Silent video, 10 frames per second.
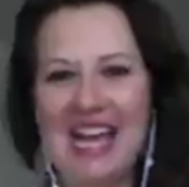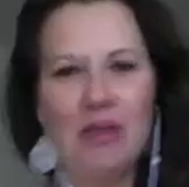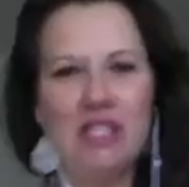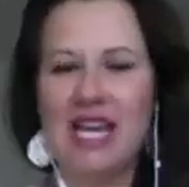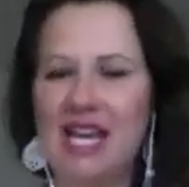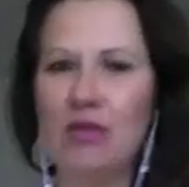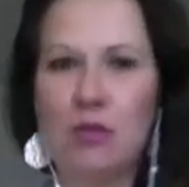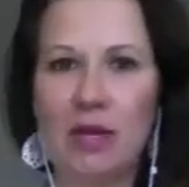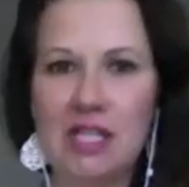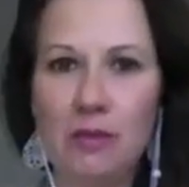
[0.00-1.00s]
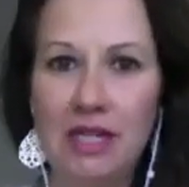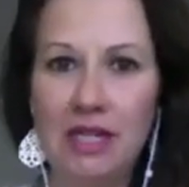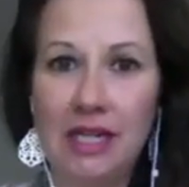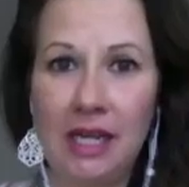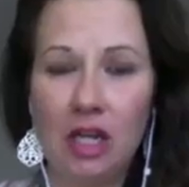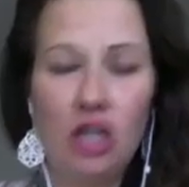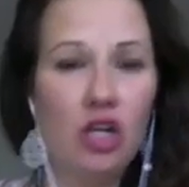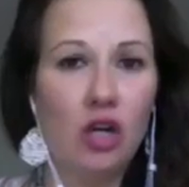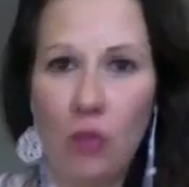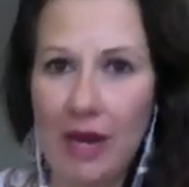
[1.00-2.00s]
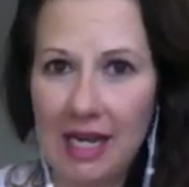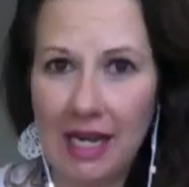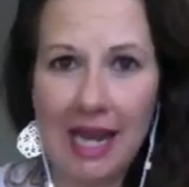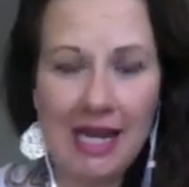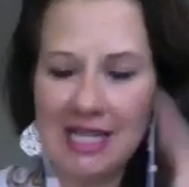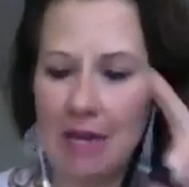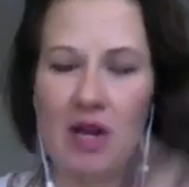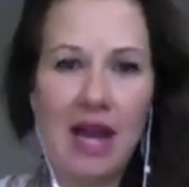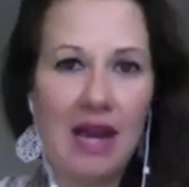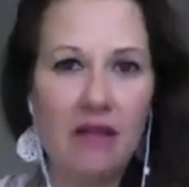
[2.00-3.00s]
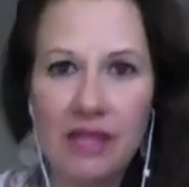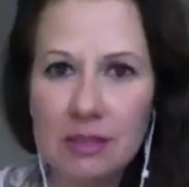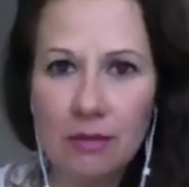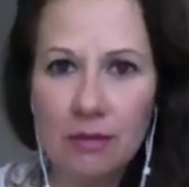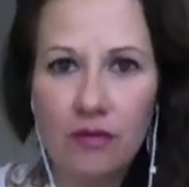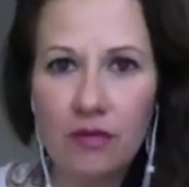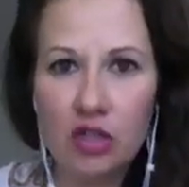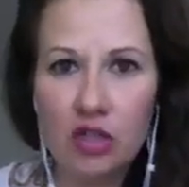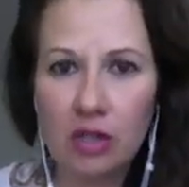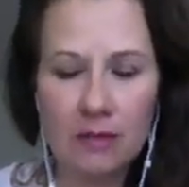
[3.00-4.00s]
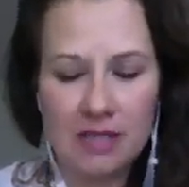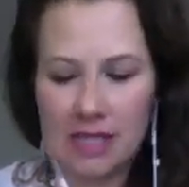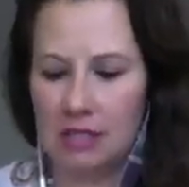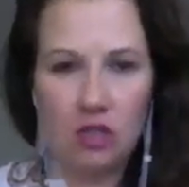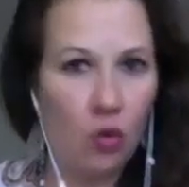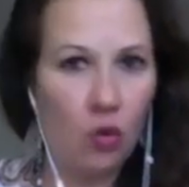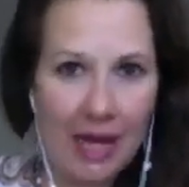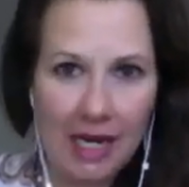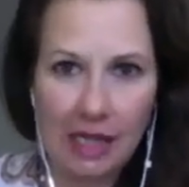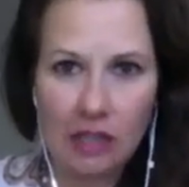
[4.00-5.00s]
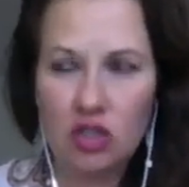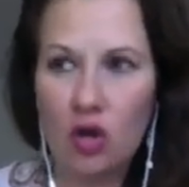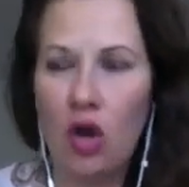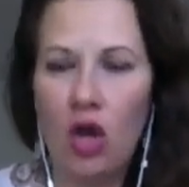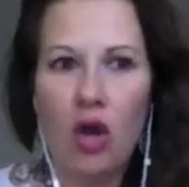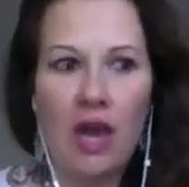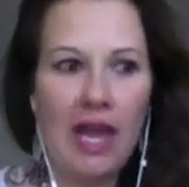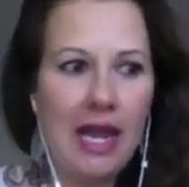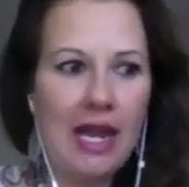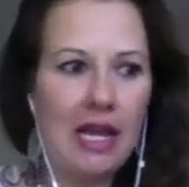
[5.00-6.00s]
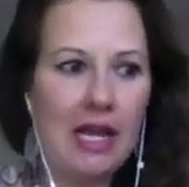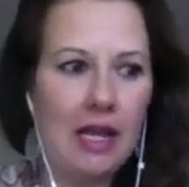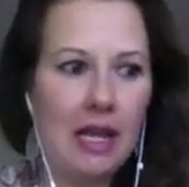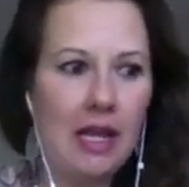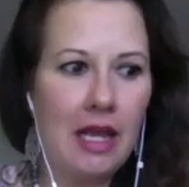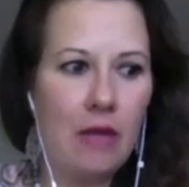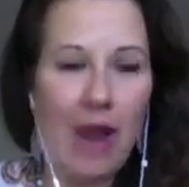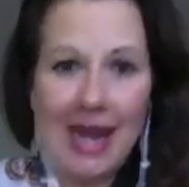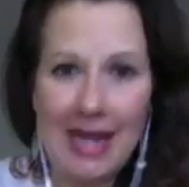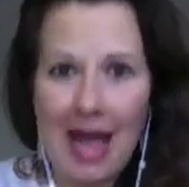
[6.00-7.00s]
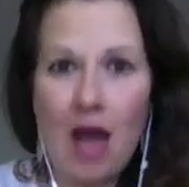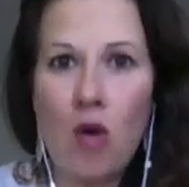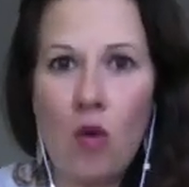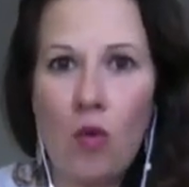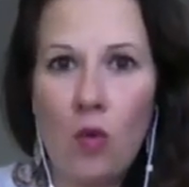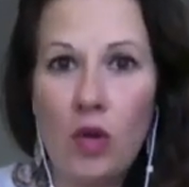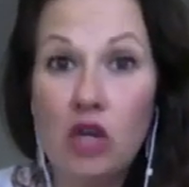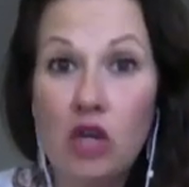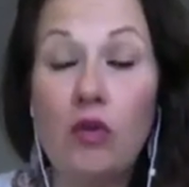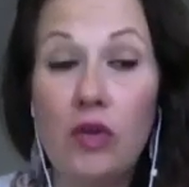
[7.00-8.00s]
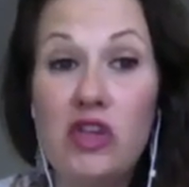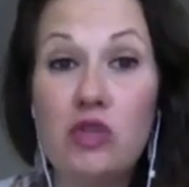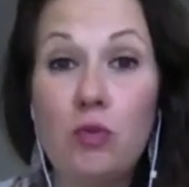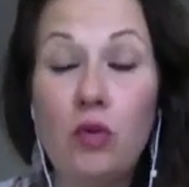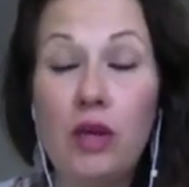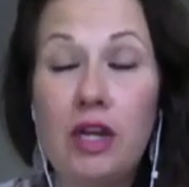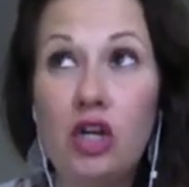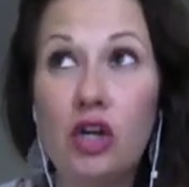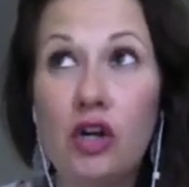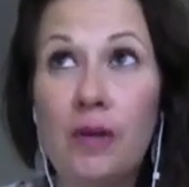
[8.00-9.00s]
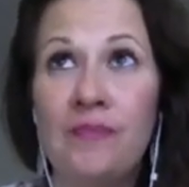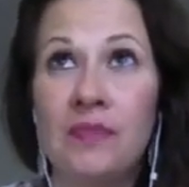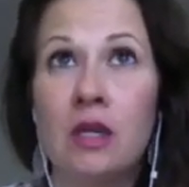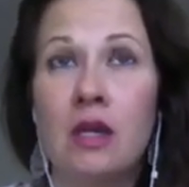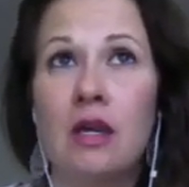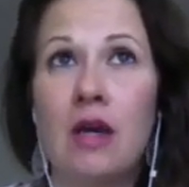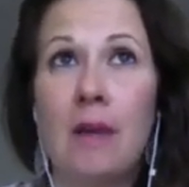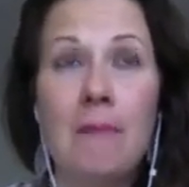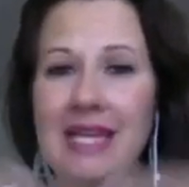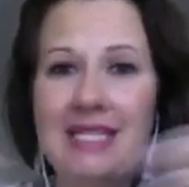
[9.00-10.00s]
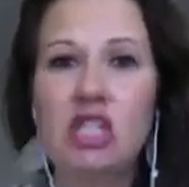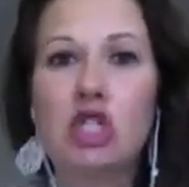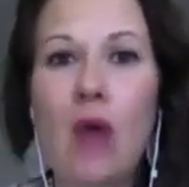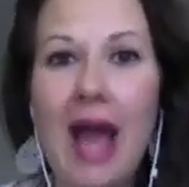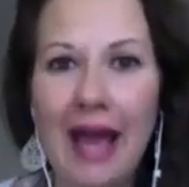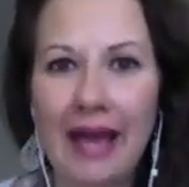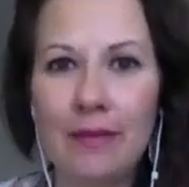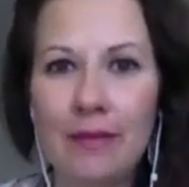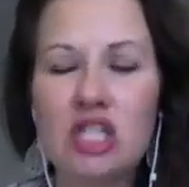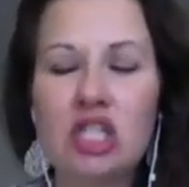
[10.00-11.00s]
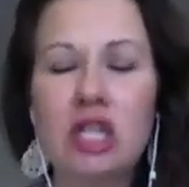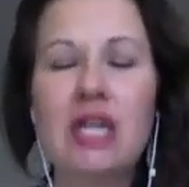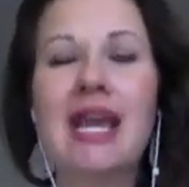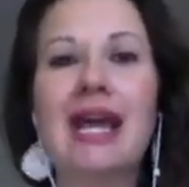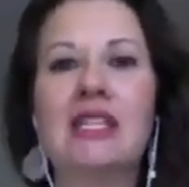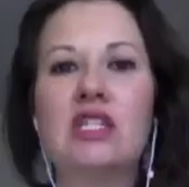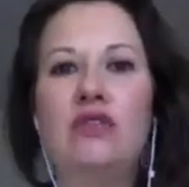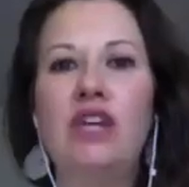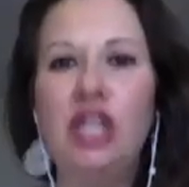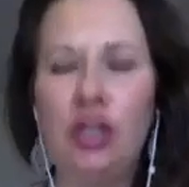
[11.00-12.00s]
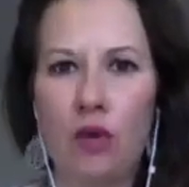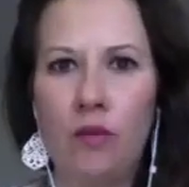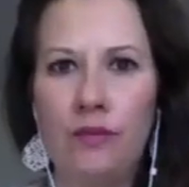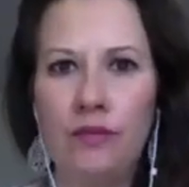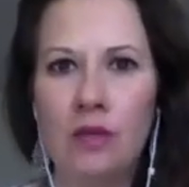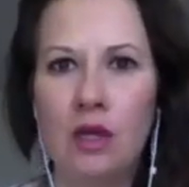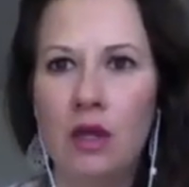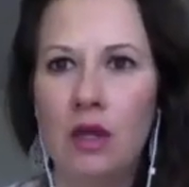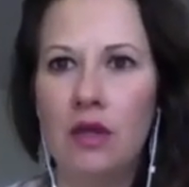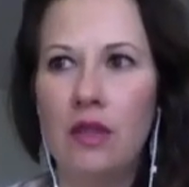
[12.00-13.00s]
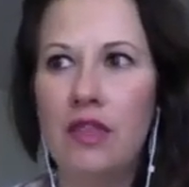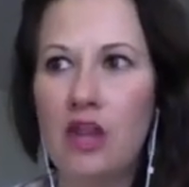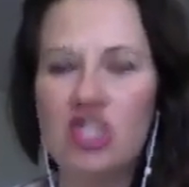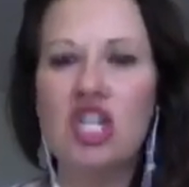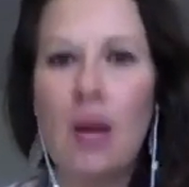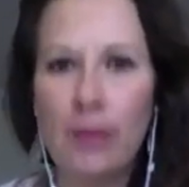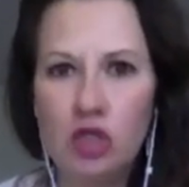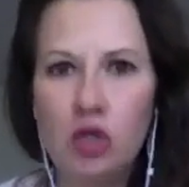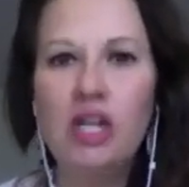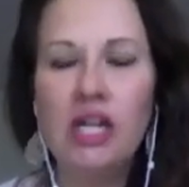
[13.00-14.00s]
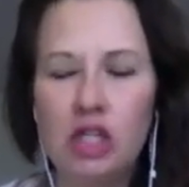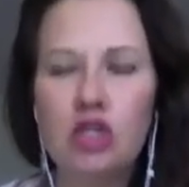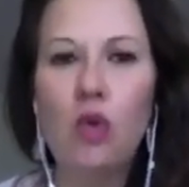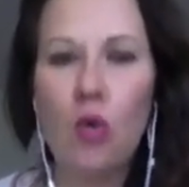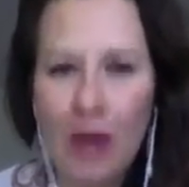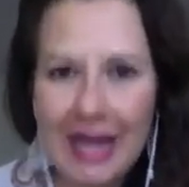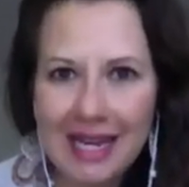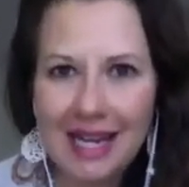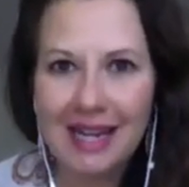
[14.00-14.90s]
you're taking responsibility, you're awakening. Anytime you're not a victim of your circumstances, you're awakening. So right now, when your amazing tribe is looking at this video, there's an opportunity to awaken.